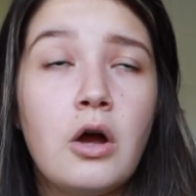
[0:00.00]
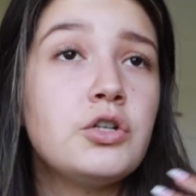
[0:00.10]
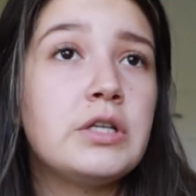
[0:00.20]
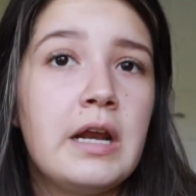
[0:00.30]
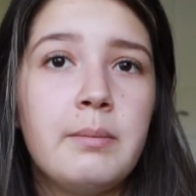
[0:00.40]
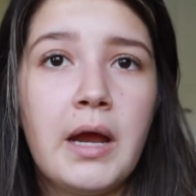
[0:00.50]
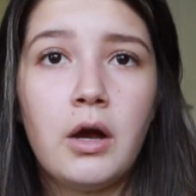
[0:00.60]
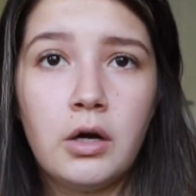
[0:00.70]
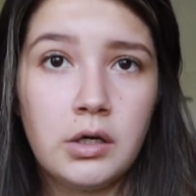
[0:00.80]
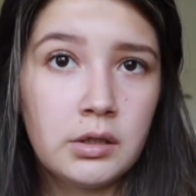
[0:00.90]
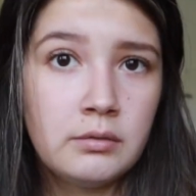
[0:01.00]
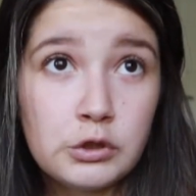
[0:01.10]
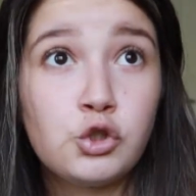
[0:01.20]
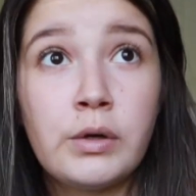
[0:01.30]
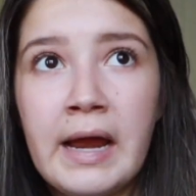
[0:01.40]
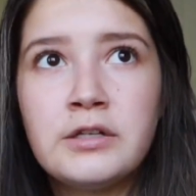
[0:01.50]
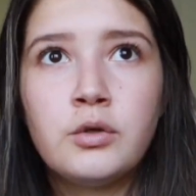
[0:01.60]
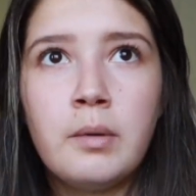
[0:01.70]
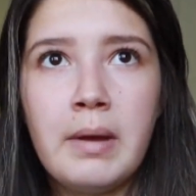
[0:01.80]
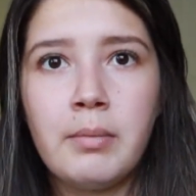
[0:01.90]
I'll just get in my car, try
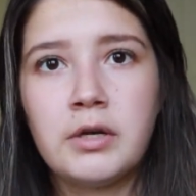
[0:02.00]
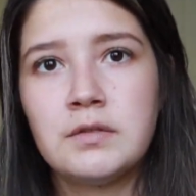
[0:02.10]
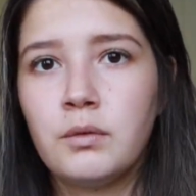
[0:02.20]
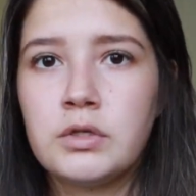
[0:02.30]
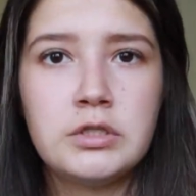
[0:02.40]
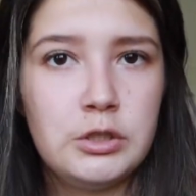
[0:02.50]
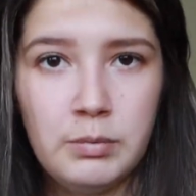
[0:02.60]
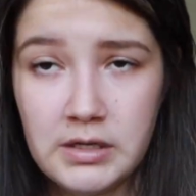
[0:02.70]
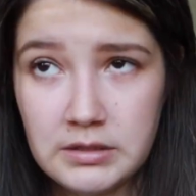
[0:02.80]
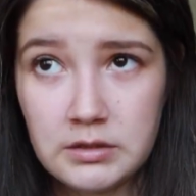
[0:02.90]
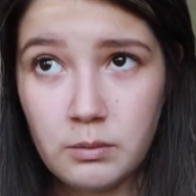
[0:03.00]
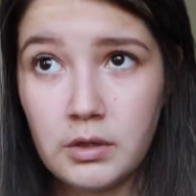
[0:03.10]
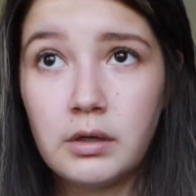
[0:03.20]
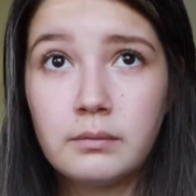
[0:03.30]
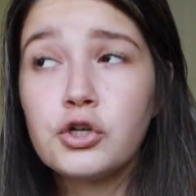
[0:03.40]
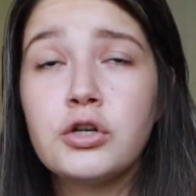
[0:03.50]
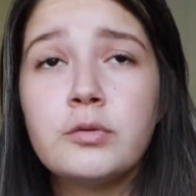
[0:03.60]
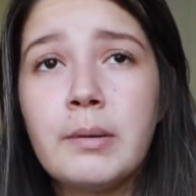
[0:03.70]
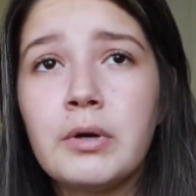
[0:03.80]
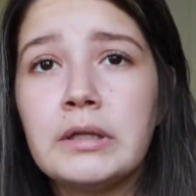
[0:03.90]
to remember, because of course GPS doesn't work, try to
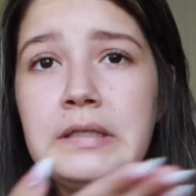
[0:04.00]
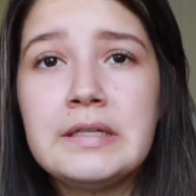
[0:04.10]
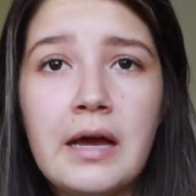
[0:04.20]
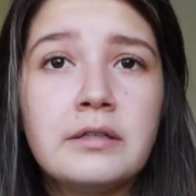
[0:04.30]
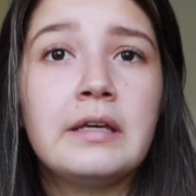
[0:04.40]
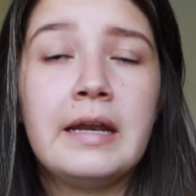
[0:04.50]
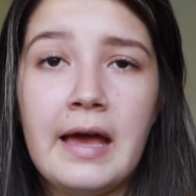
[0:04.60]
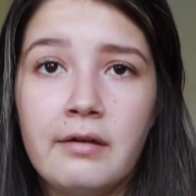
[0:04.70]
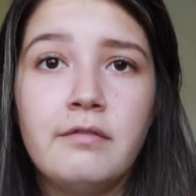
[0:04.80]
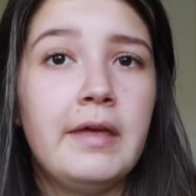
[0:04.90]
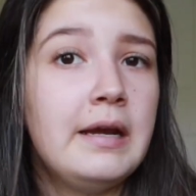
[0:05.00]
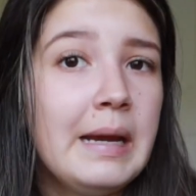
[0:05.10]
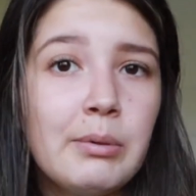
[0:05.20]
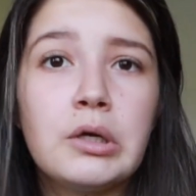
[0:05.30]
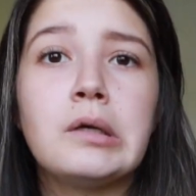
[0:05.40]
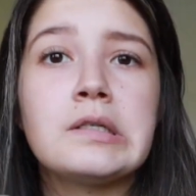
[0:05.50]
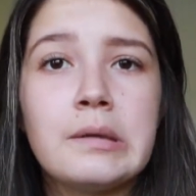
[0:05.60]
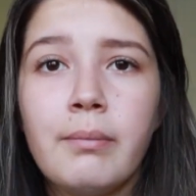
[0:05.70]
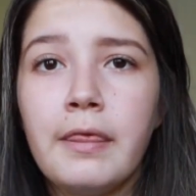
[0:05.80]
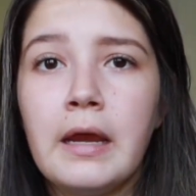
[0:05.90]
remember at least how to get out of that neighborhood or
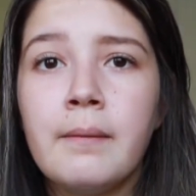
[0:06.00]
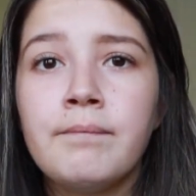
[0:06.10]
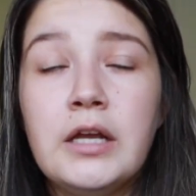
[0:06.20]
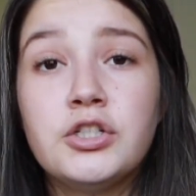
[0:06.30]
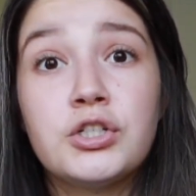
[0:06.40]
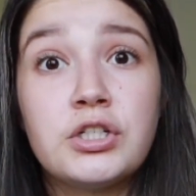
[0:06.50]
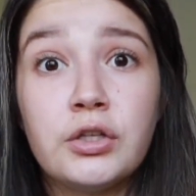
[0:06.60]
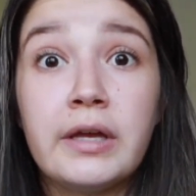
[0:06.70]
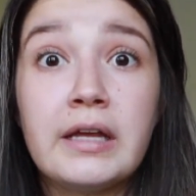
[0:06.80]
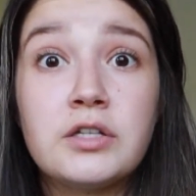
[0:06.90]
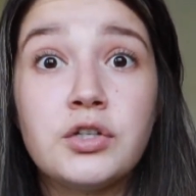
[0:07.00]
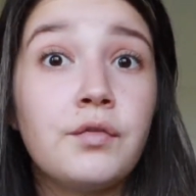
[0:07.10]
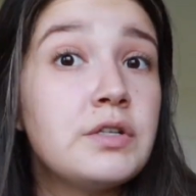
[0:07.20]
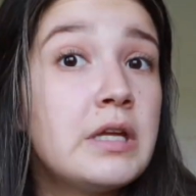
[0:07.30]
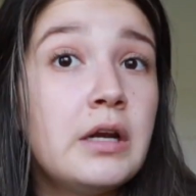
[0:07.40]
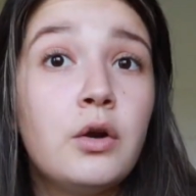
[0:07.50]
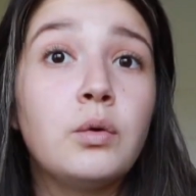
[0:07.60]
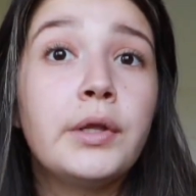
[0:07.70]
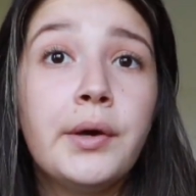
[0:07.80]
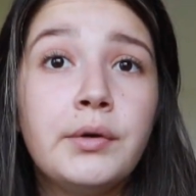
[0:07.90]
something, and just until I get service, and
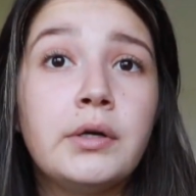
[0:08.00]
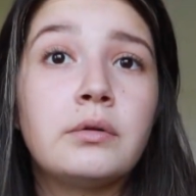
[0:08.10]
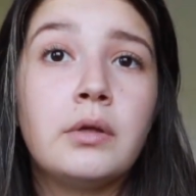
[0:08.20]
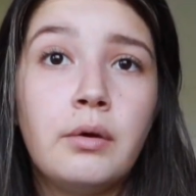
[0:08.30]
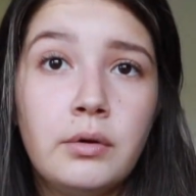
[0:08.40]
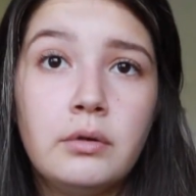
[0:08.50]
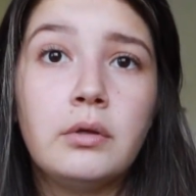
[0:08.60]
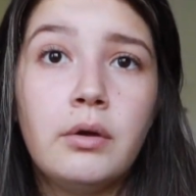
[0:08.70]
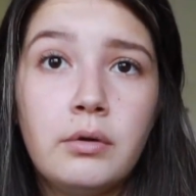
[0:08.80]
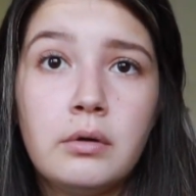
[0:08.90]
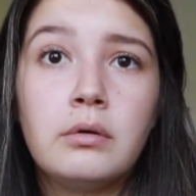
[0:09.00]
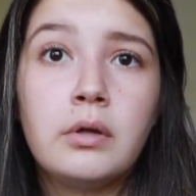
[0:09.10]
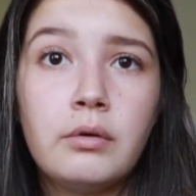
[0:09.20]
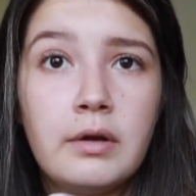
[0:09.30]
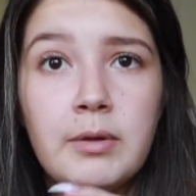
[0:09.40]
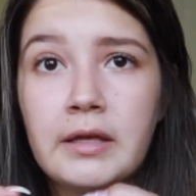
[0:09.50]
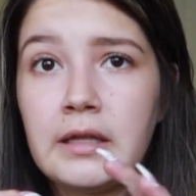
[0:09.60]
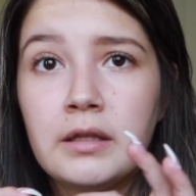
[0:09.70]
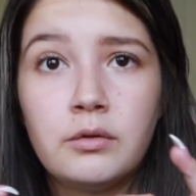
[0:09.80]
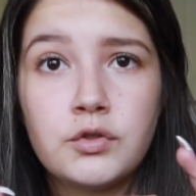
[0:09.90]
it'll load and it'll load and it'll load and it'll load, and I'll be like
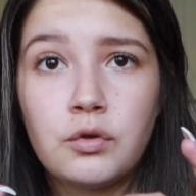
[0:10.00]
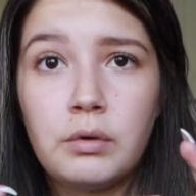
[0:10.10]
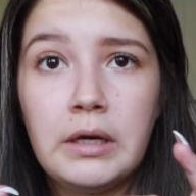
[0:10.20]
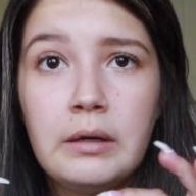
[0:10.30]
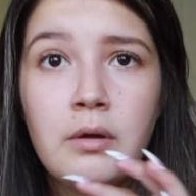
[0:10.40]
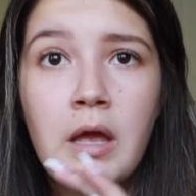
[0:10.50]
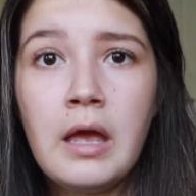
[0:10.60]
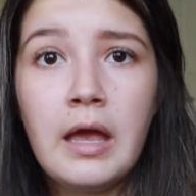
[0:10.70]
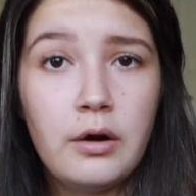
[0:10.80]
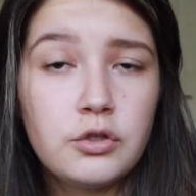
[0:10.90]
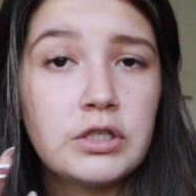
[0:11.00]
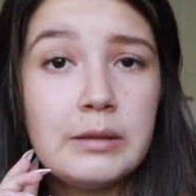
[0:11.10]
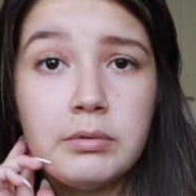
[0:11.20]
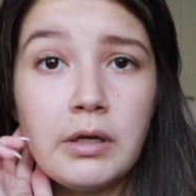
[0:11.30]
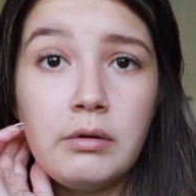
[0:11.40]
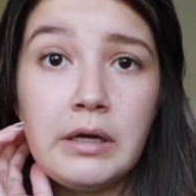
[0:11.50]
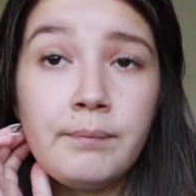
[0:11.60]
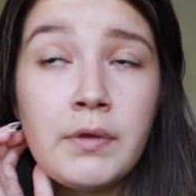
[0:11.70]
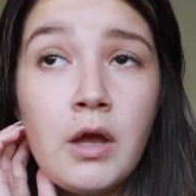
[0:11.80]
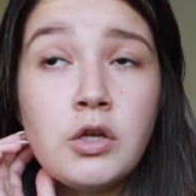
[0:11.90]
that little screen, and it'll just keep
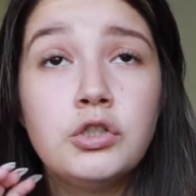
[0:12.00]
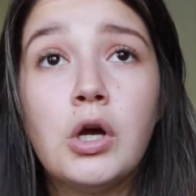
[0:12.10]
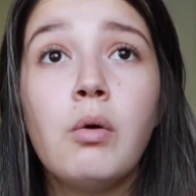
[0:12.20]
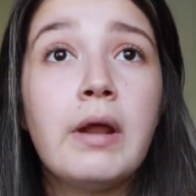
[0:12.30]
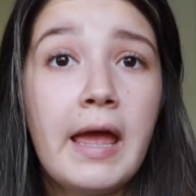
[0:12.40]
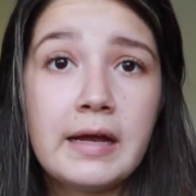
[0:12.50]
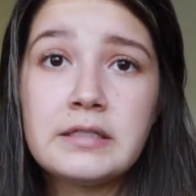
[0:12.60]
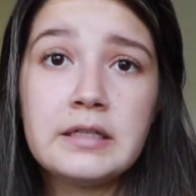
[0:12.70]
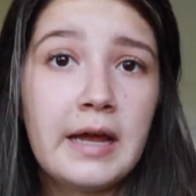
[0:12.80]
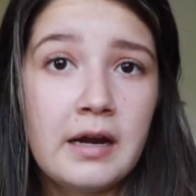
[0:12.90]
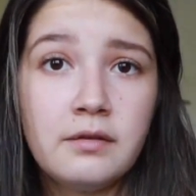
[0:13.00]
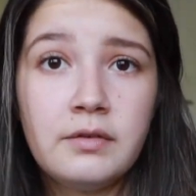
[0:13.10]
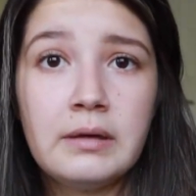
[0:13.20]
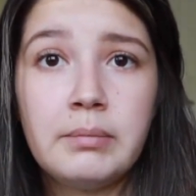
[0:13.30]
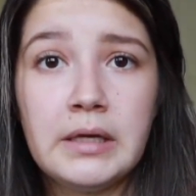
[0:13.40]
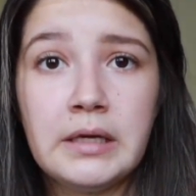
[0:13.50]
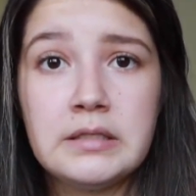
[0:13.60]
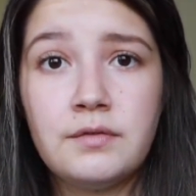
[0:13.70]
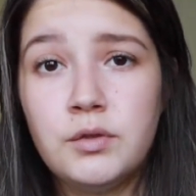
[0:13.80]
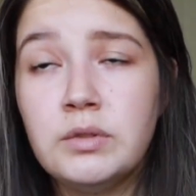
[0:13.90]
loading. Don't exit out of it,
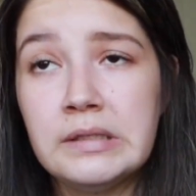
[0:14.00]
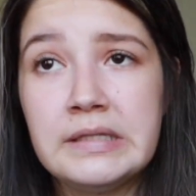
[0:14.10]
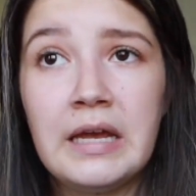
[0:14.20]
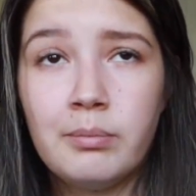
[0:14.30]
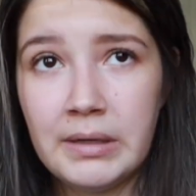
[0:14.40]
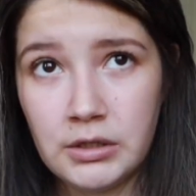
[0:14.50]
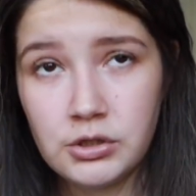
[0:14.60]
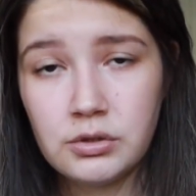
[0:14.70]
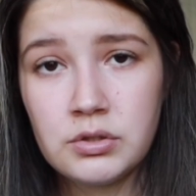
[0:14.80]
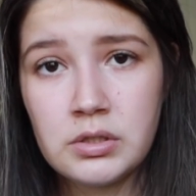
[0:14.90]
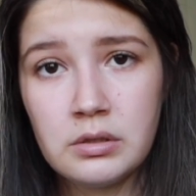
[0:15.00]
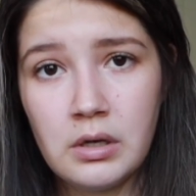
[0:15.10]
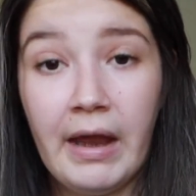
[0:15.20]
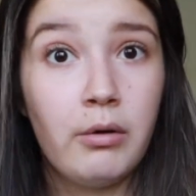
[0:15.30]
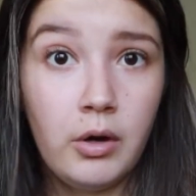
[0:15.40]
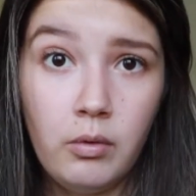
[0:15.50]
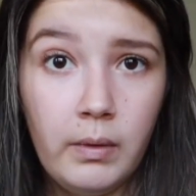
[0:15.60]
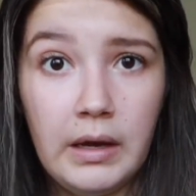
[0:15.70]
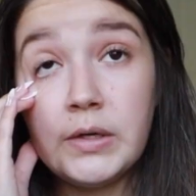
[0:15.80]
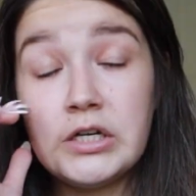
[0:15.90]
because if you did take pictures, that'll go
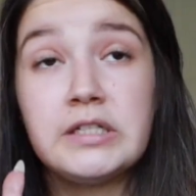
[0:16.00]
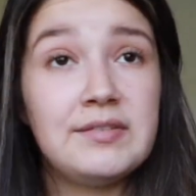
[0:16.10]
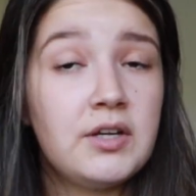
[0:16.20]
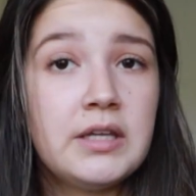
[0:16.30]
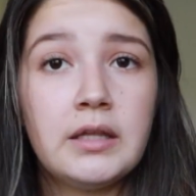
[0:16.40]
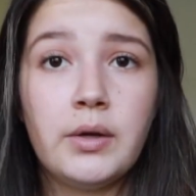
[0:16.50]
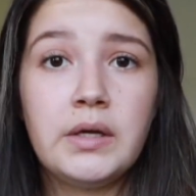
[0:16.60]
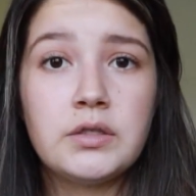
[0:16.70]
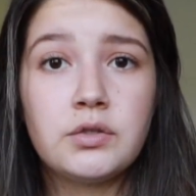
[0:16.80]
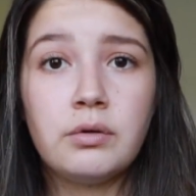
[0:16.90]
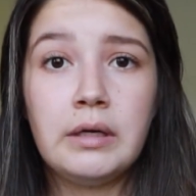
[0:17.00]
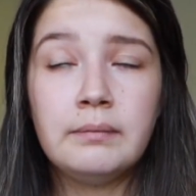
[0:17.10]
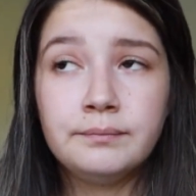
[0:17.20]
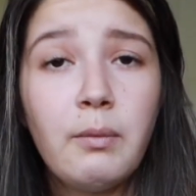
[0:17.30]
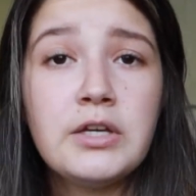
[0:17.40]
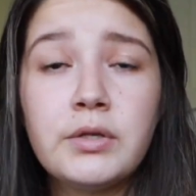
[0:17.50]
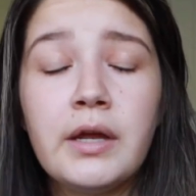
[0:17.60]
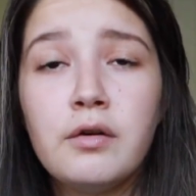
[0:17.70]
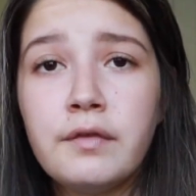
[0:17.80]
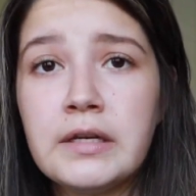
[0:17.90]
away. So I just leave it on that loading screen and wait till I
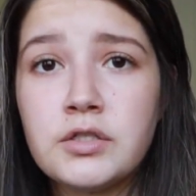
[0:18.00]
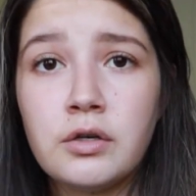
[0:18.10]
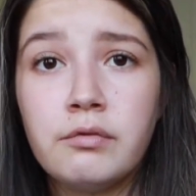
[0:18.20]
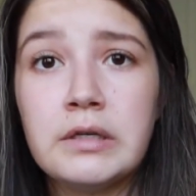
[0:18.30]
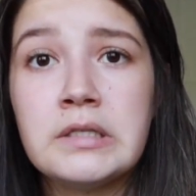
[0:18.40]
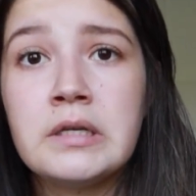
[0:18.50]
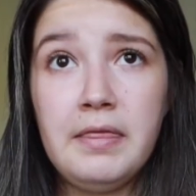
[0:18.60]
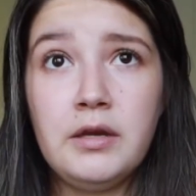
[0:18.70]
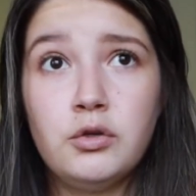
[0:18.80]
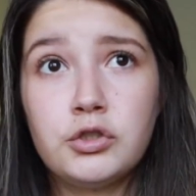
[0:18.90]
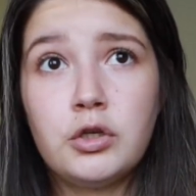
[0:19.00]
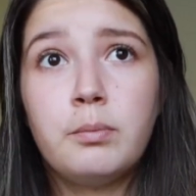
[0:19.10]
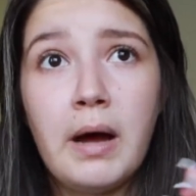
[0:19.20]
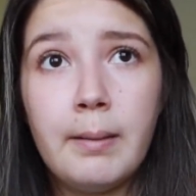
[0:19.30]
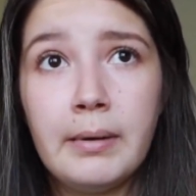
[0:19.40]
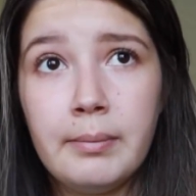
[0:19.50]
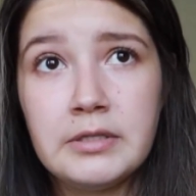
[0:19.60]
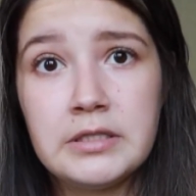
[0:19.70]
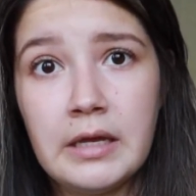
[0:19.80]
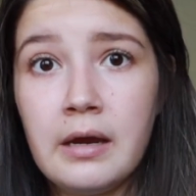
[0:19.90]
go find service, and then usually it'll pop up
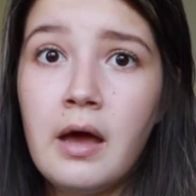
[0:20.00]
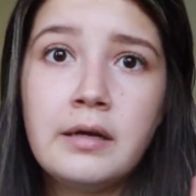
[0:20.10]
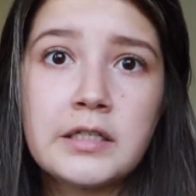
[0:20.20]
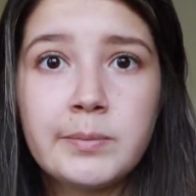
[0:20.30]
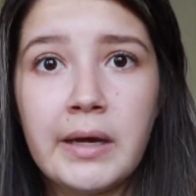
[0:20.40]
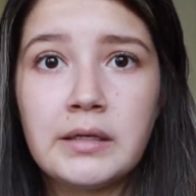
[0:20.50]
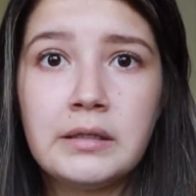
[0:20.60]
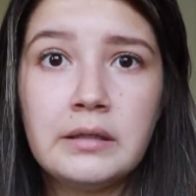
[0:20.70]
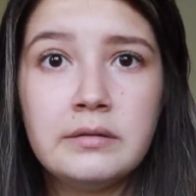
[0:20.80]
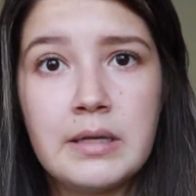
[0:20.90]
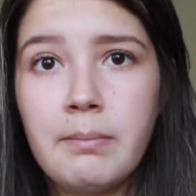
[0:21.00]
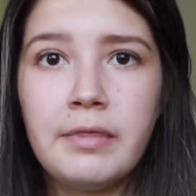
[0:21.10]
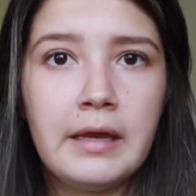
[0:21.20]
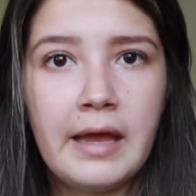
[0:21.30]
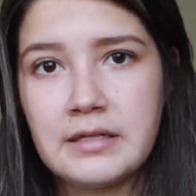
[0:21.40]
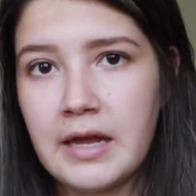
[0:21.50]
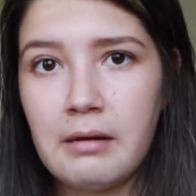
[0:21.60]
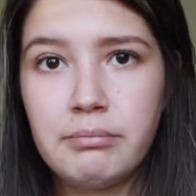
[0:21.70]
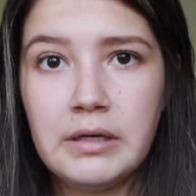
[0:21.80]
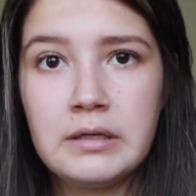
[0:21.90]
and say unexpected something has
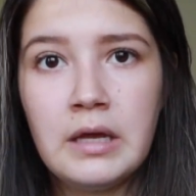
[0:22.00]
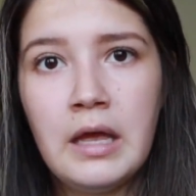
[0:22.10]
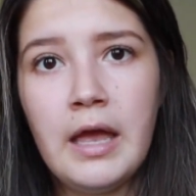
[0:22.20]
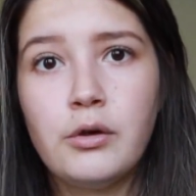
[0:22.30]
happened.